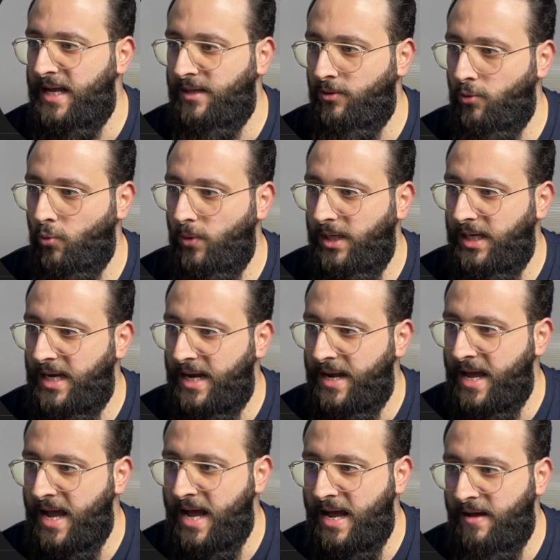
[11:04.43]
and we can
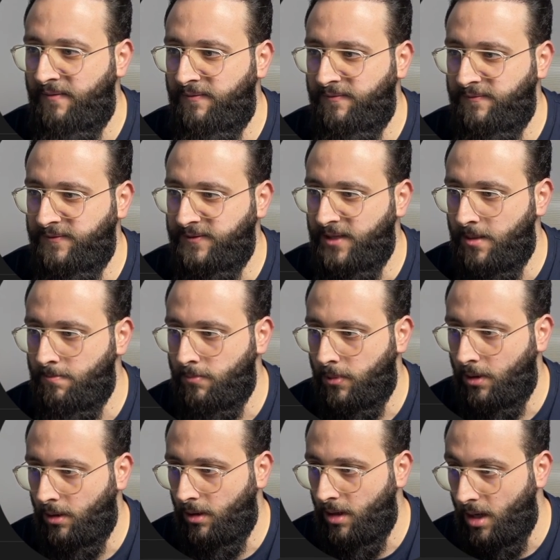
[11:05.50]
have some
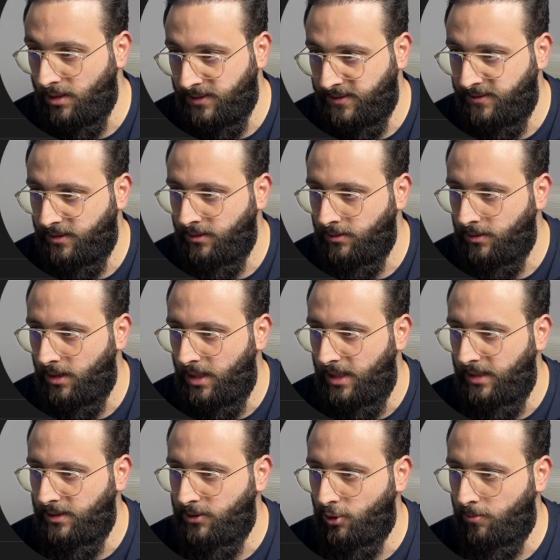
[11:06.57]
constant.
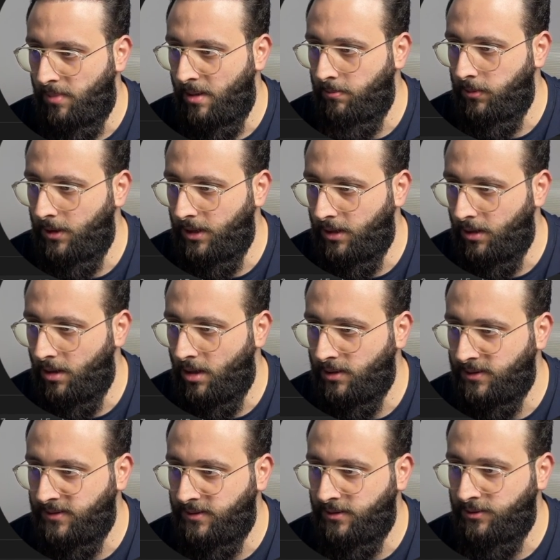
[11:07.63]
So public
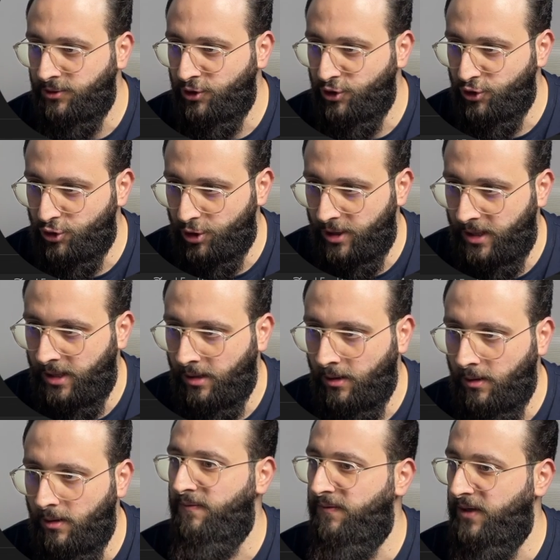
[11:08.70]
constant
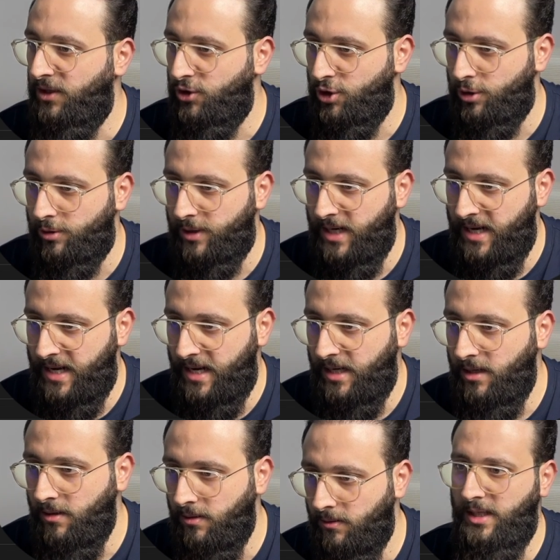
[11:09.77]
string feature
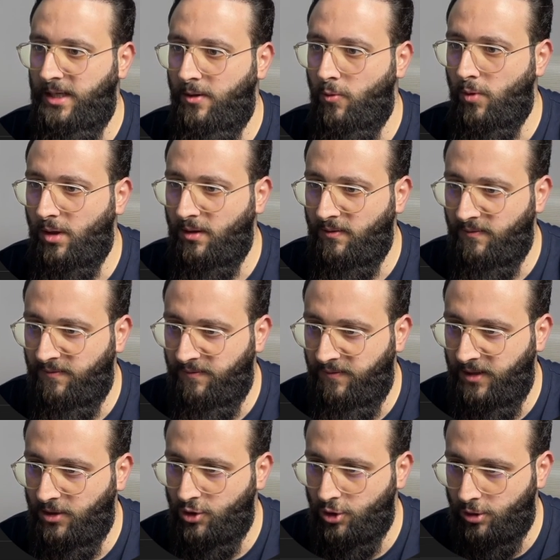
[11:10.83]
A equal
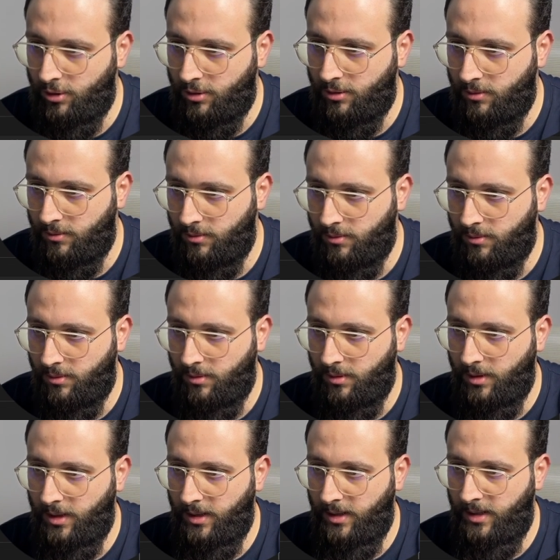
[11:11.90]
feature
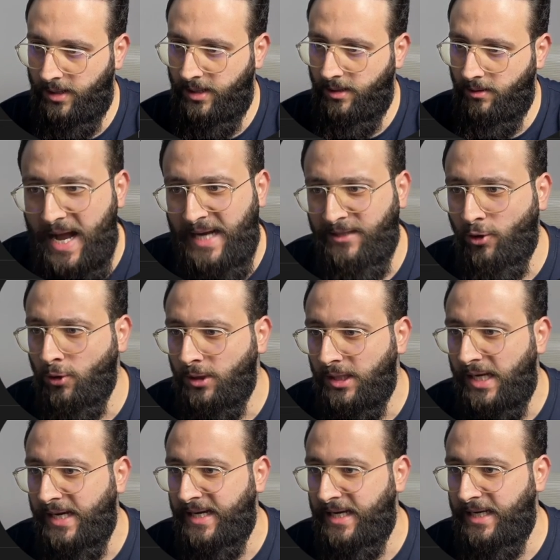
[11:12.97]
A. I don't
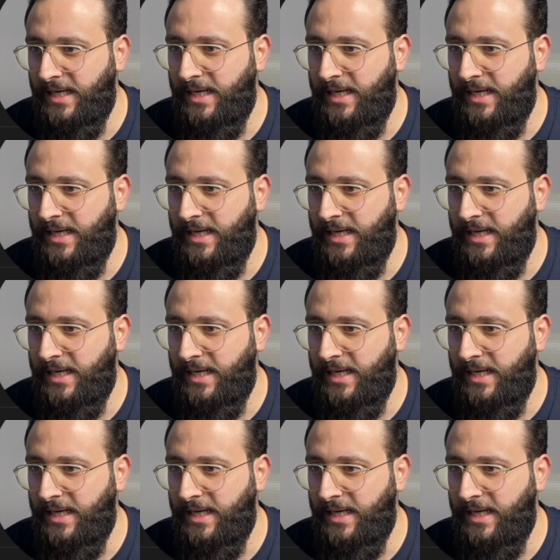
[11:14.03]
like